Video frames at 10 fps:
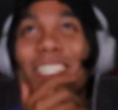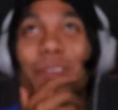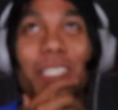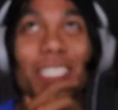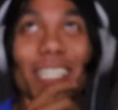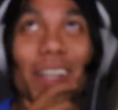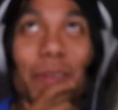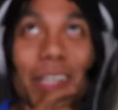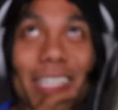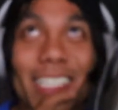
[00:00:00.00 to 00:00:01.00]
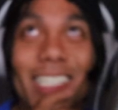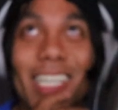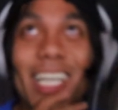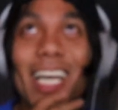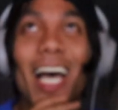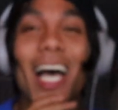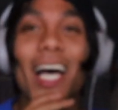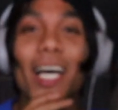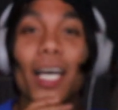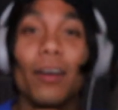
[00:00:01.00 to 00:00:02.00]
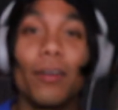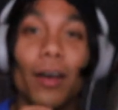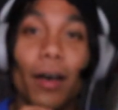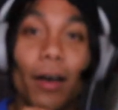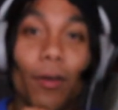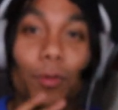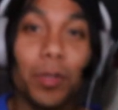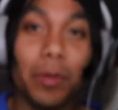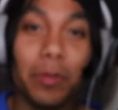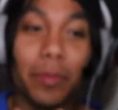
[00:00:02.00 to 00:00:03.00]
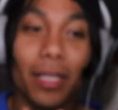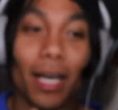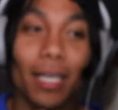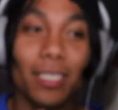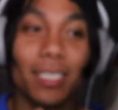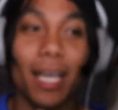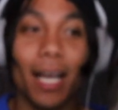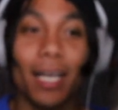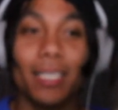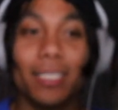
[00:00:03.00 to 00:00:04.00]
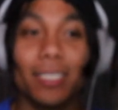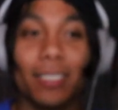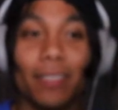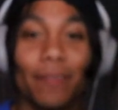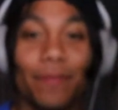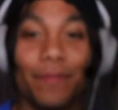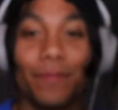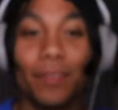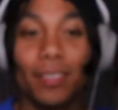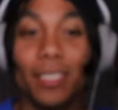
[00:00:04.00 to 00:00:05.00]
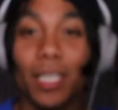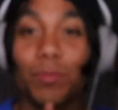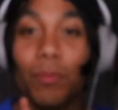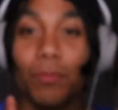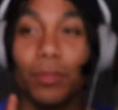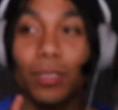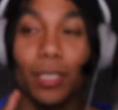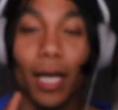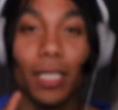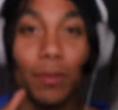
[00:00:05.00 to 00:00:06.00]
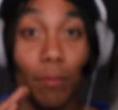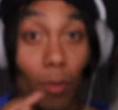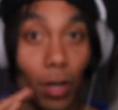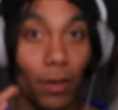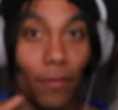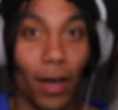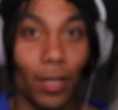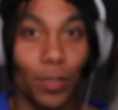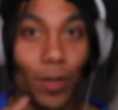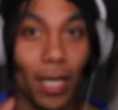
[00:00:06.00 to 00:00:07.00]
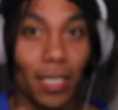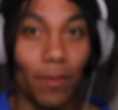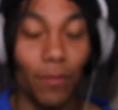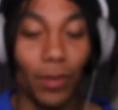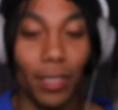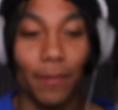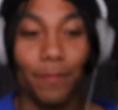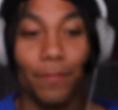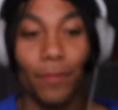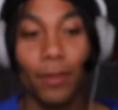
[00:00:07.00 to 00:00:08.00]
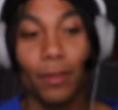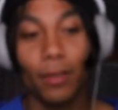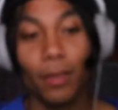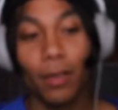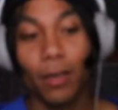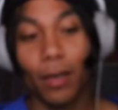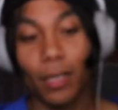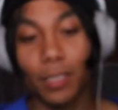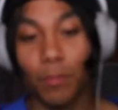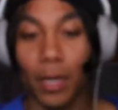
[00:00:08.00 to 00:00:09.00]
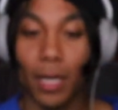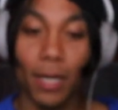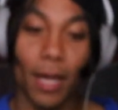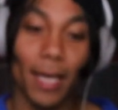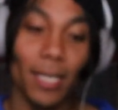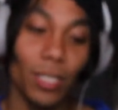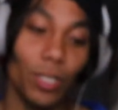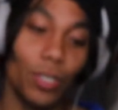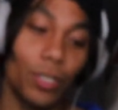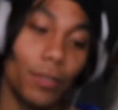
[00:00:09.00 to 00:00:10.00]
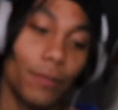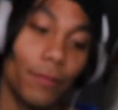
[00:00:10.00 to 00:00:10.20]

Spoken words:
so much shit about this. What I mean by that is just like, as sex market value, SMV, as men age,